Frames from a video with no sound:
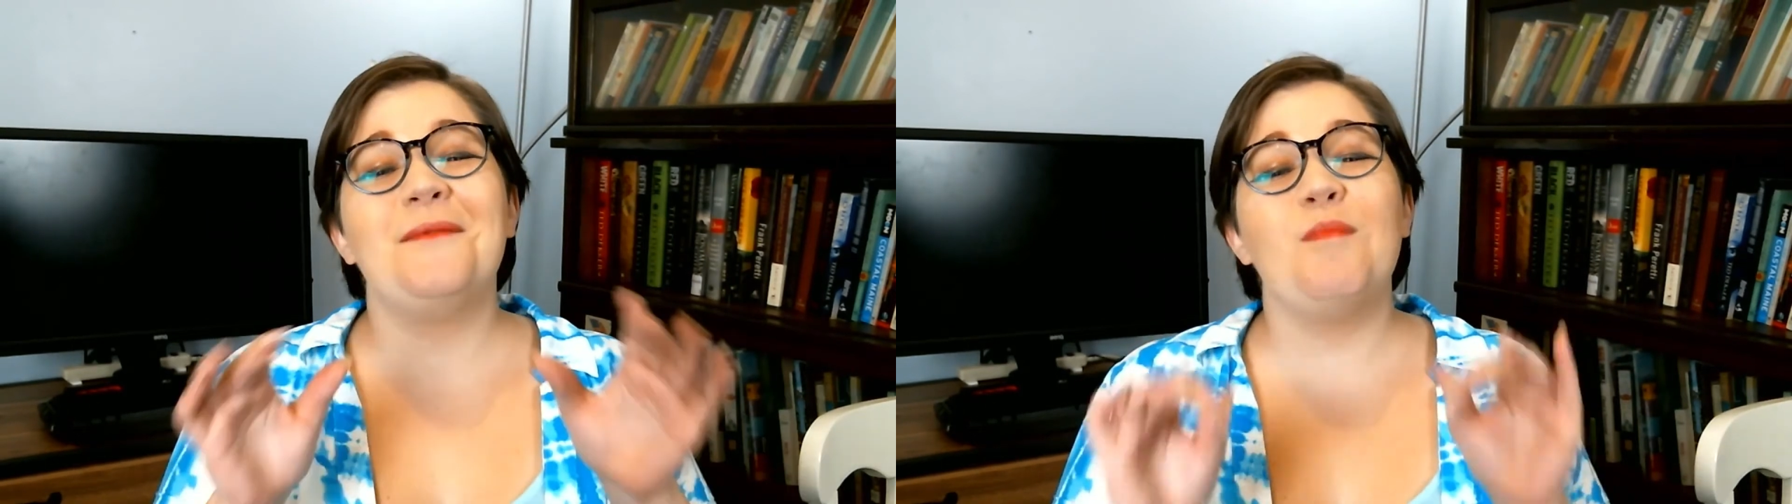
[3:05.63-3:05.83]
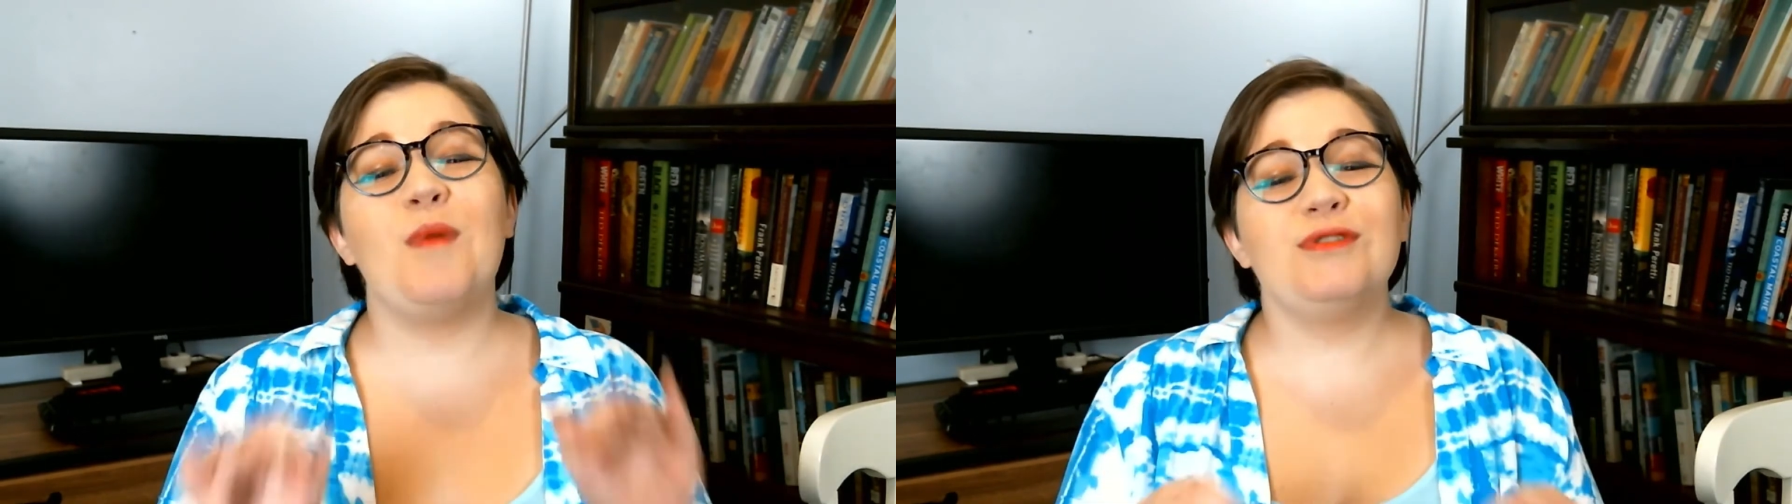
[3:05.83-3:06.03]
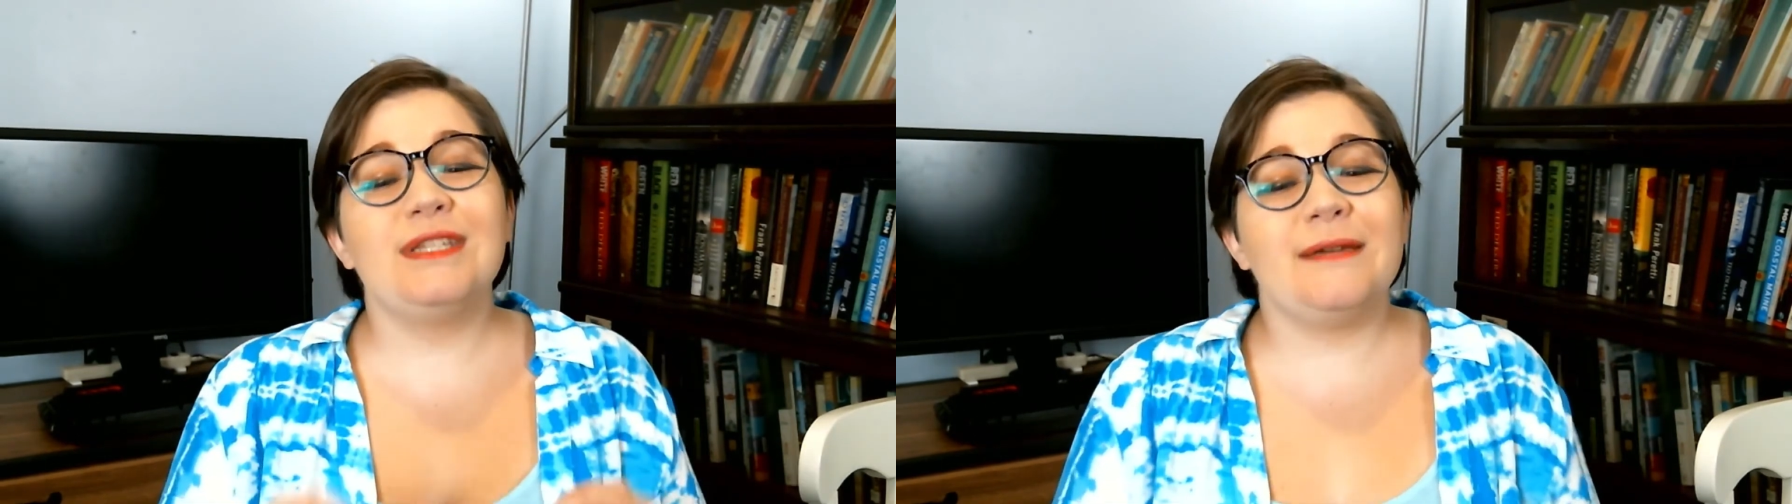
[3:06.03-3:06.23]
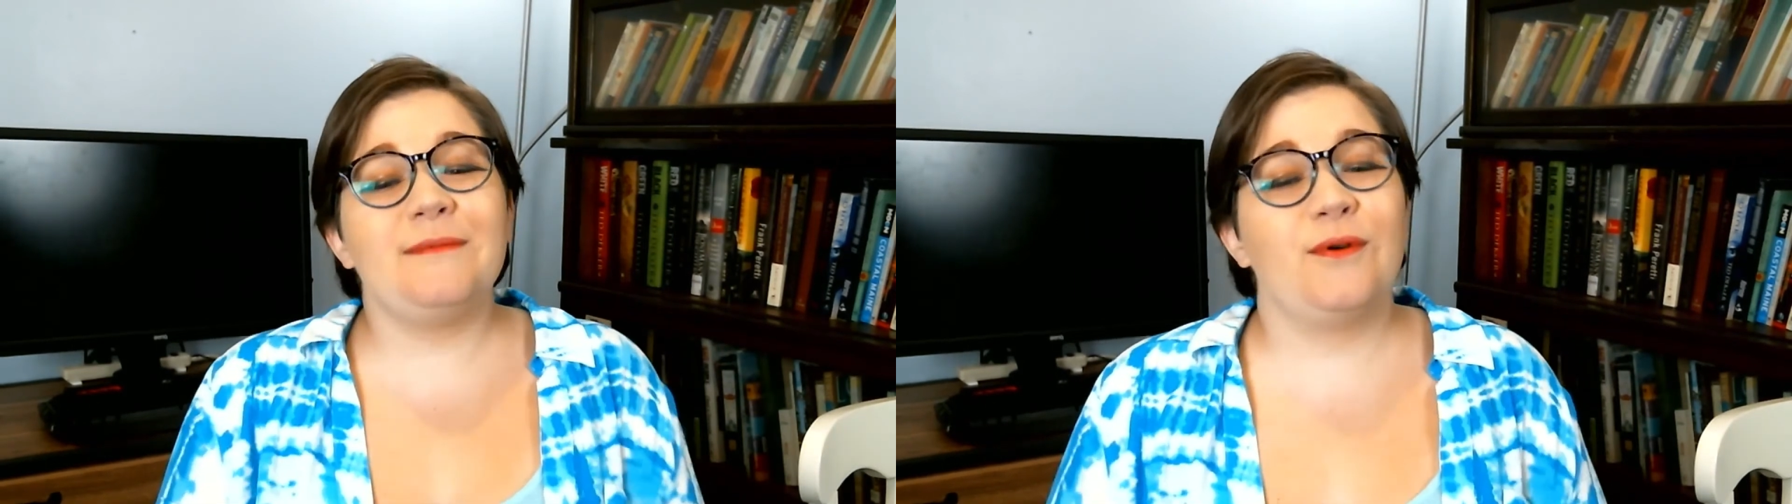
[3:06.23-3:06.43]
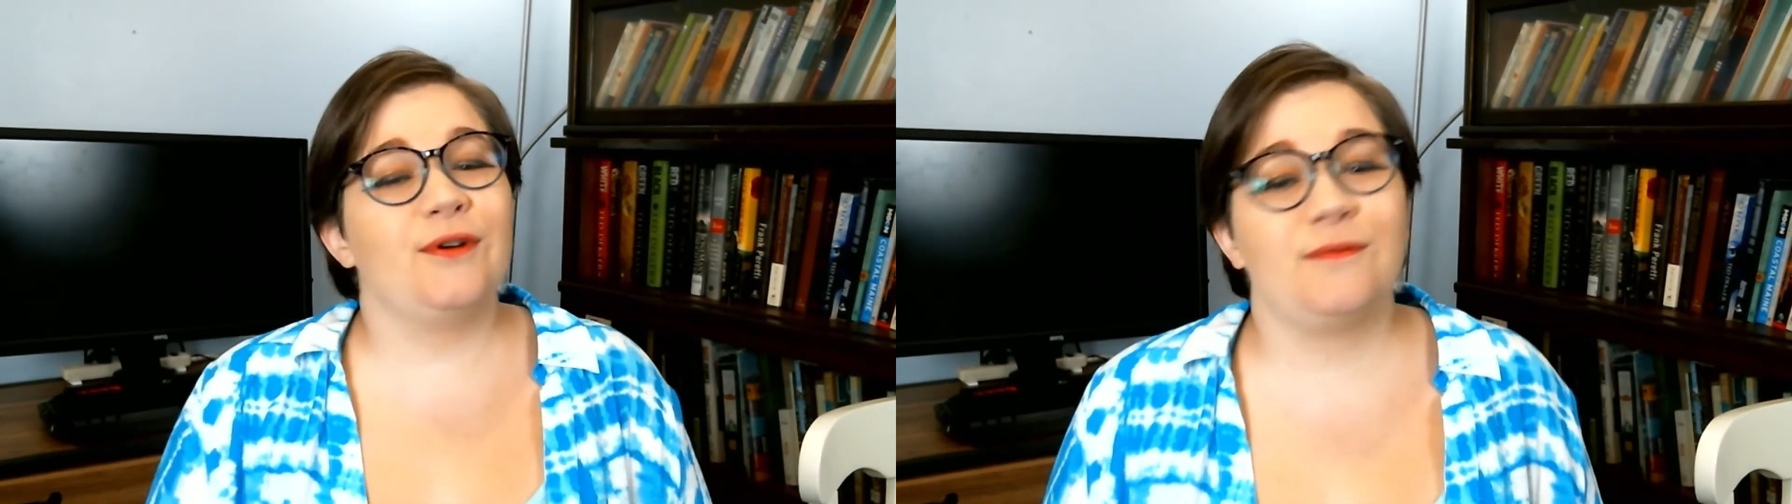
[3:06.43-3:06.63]
most
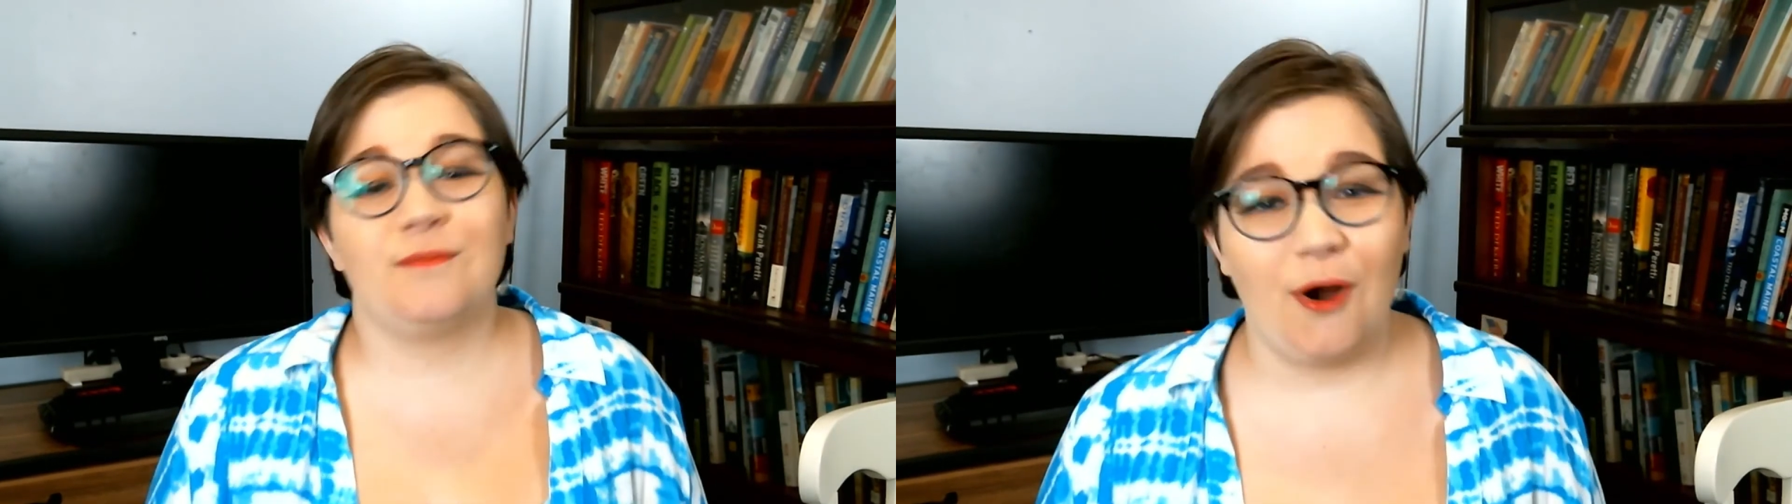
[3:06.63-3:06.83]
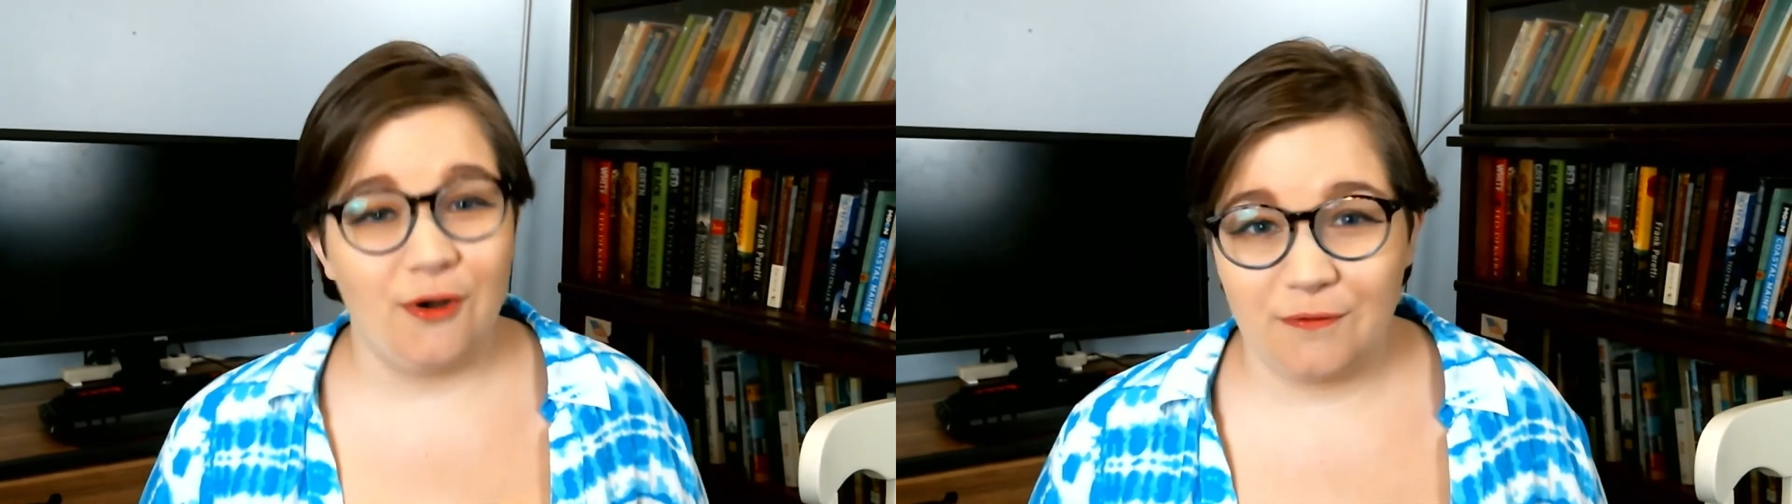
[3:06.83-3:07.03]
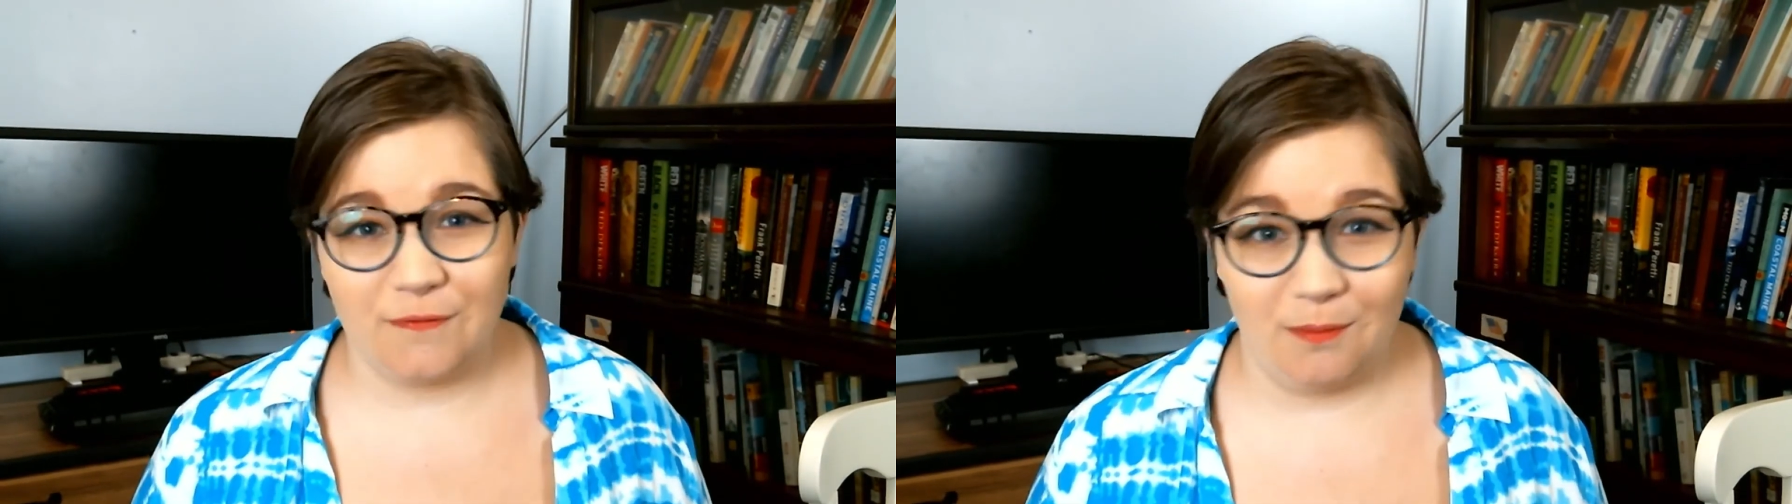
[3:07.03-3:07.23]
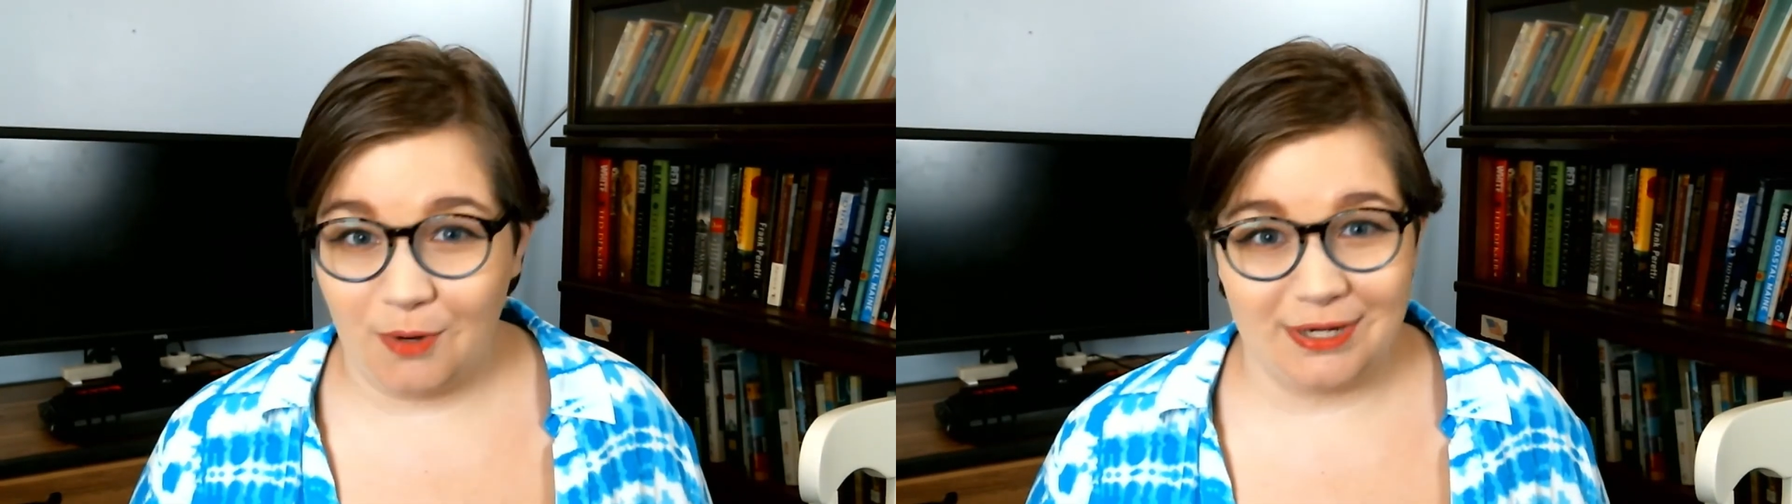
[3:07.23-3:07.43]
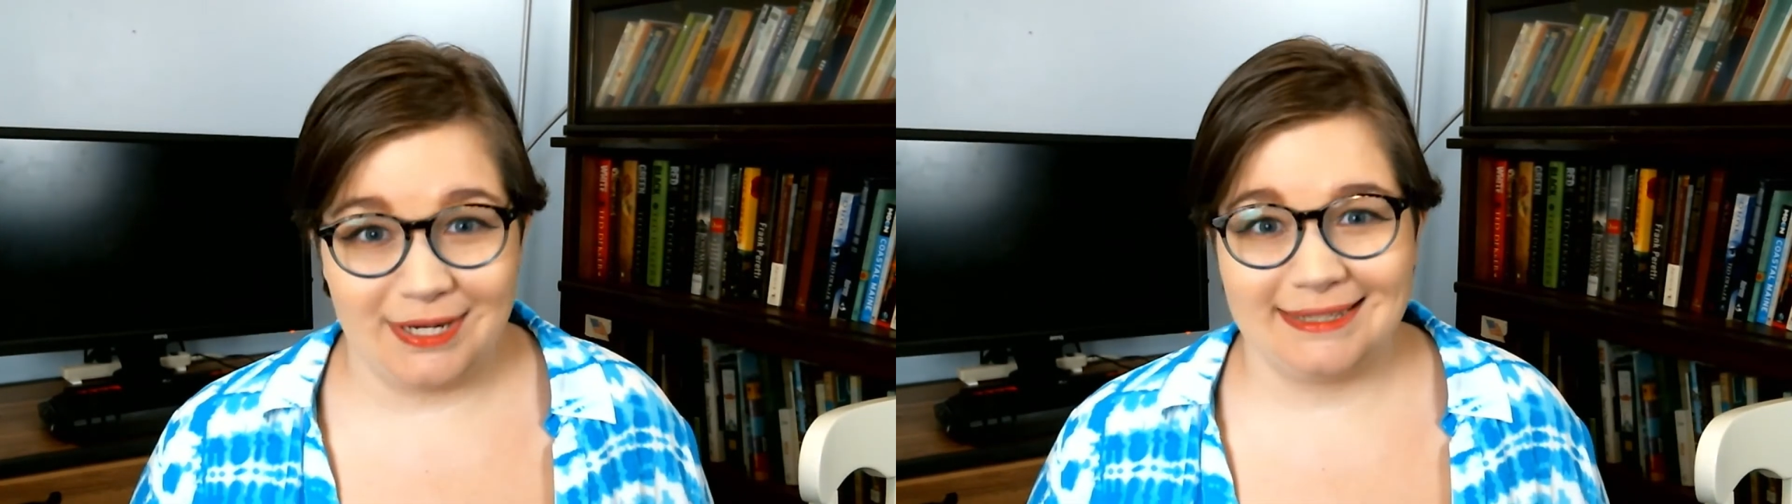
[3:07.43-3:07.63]
important part of your
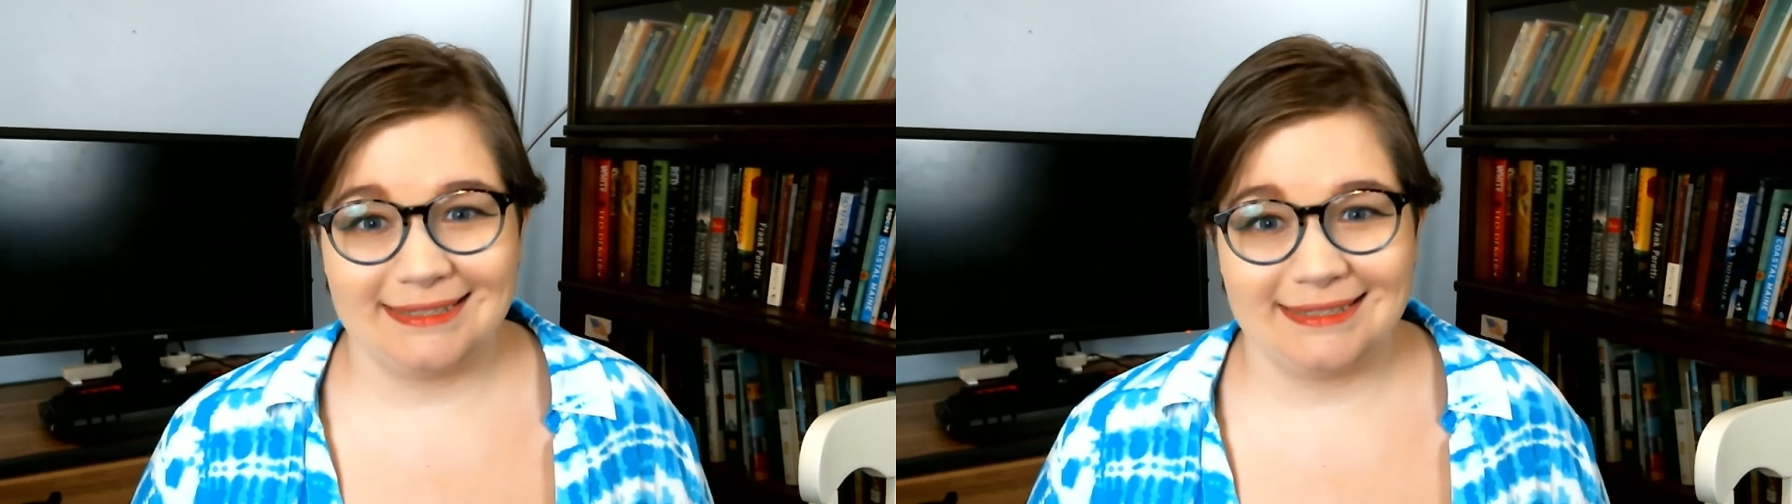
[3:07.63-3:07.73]
marketing.